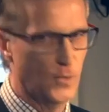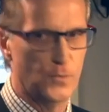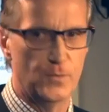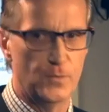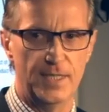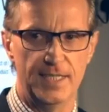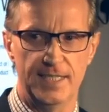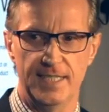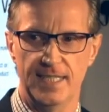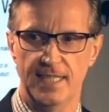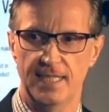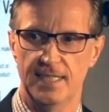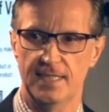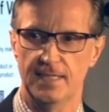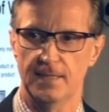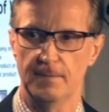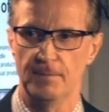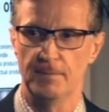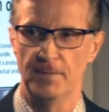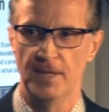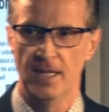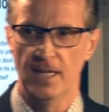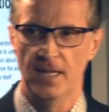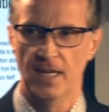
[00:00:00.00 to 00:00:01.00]
what we did.
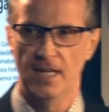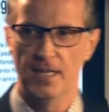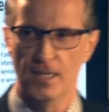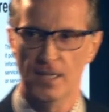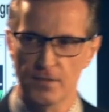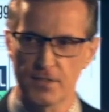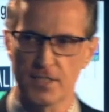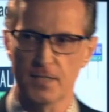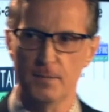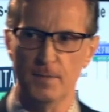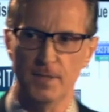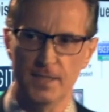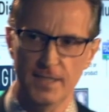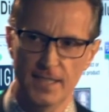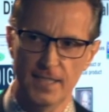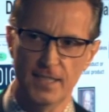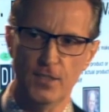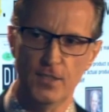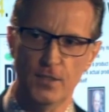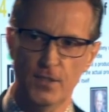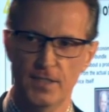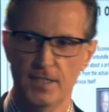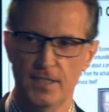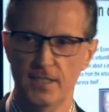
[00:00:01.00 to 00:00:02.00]
And ultimately,
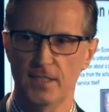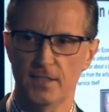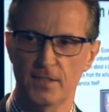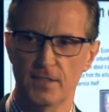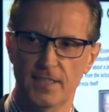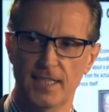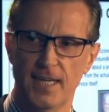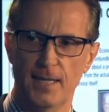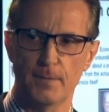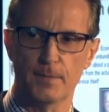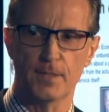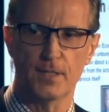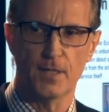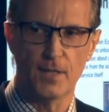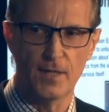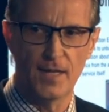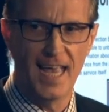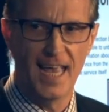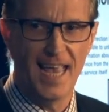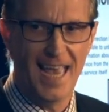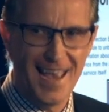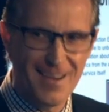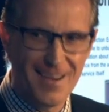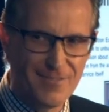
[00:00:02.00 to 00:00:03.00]
according to Don
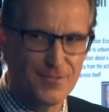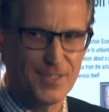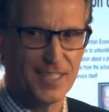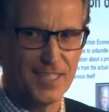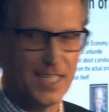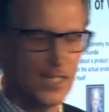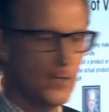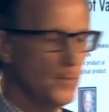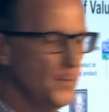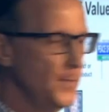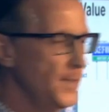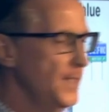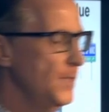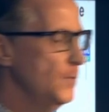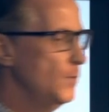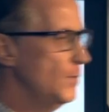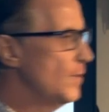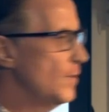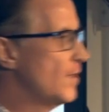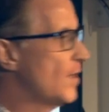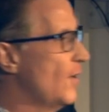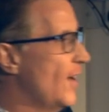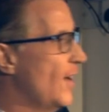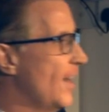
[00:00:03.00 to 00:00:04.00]
Tapscott, every company
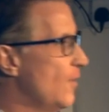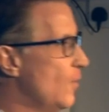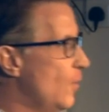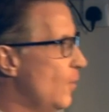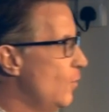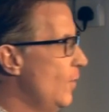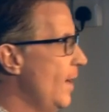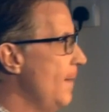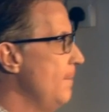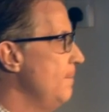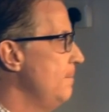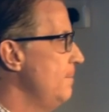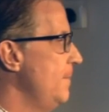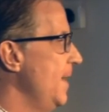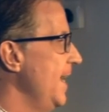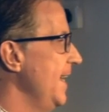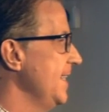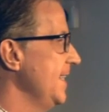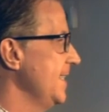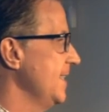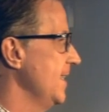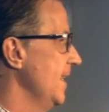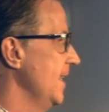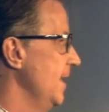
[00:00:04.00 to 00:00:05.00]
will require a
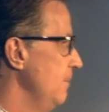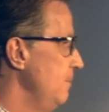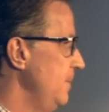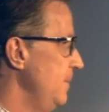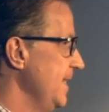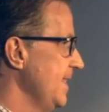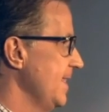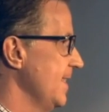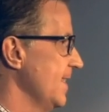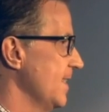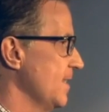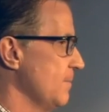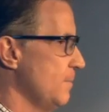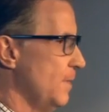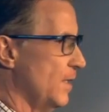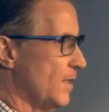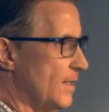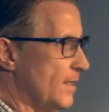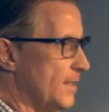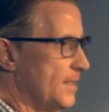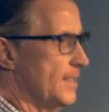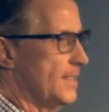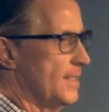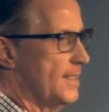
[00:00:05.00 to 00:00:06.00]
web-based business
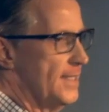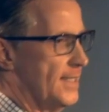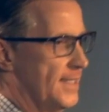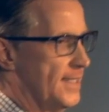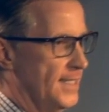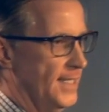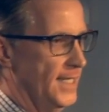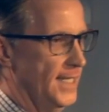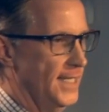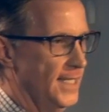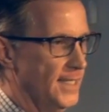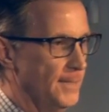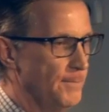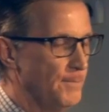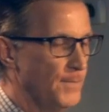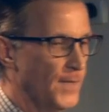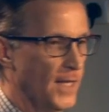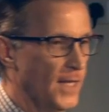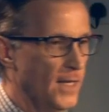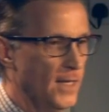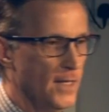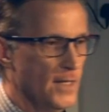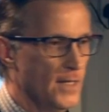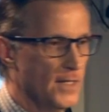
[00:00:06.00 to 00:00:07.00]
model to succeed.
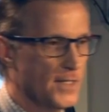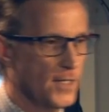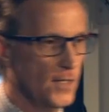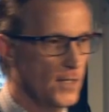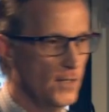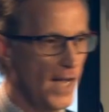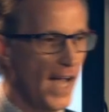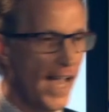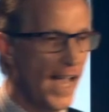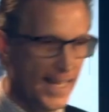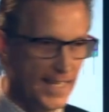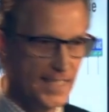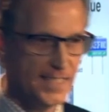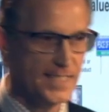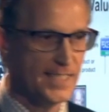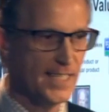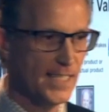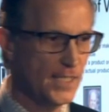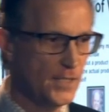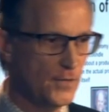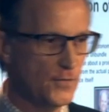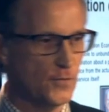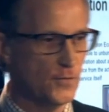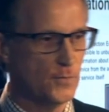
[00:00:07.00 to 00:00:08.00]
So I can
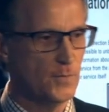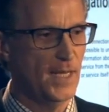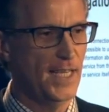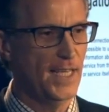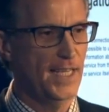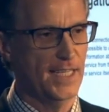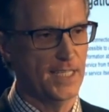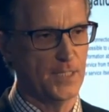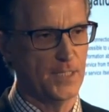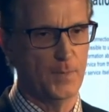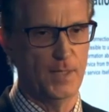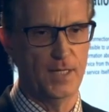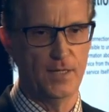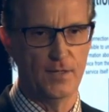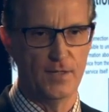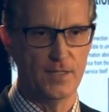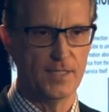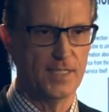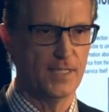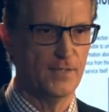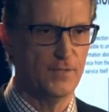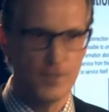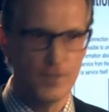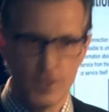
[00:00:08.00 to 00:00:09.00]
tell you from my
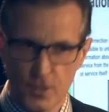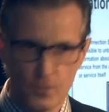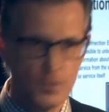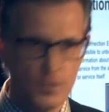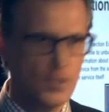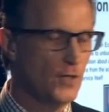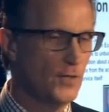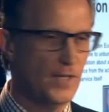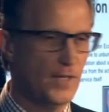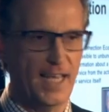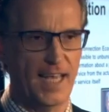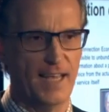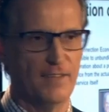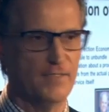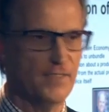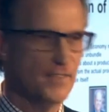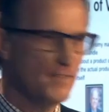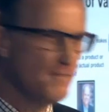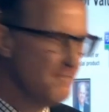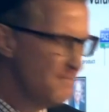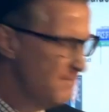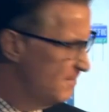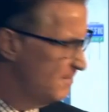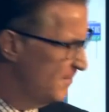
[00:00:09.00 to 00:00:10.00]
experience, if you don't
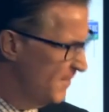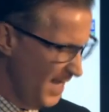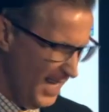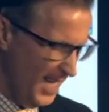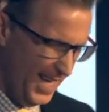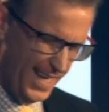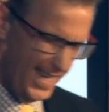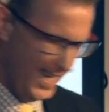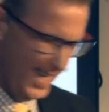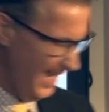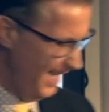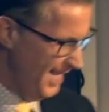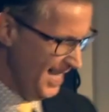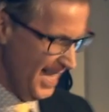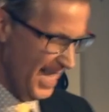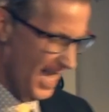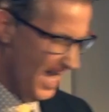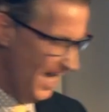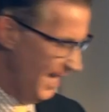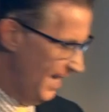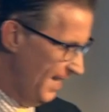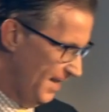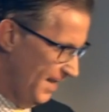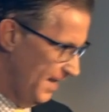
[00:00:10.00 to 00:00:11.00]
have
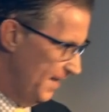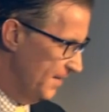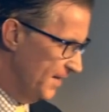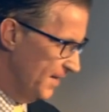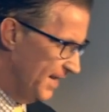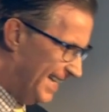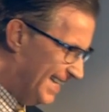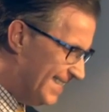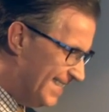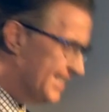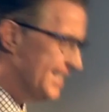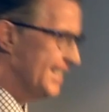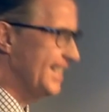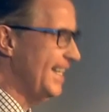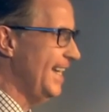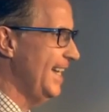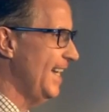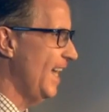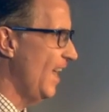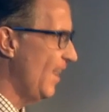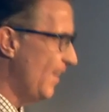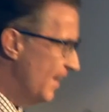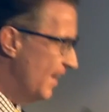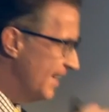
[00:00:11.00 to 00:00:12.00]
the
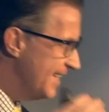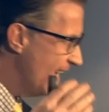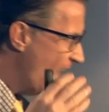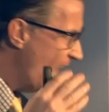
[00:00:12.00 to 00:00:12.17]
internet at the